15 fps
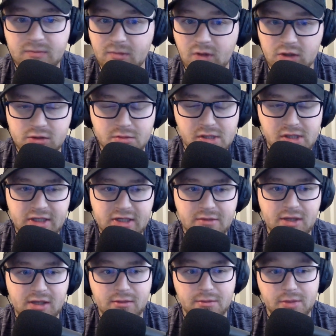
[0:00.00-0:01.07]
Ultimately didn't
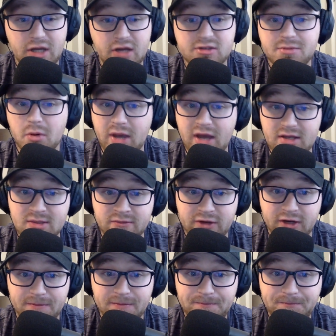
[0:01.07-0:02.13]
make the playoffs, but we had some
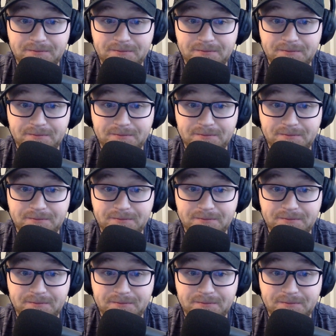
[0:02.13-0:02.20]
fun.